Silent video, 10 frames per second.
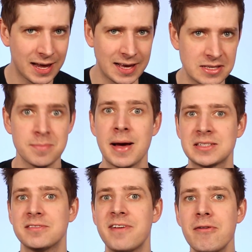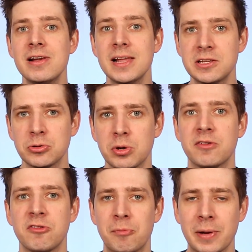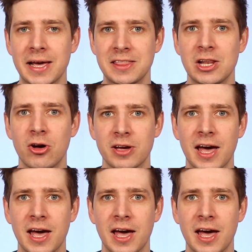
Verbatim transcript: days matter very little if you've played the long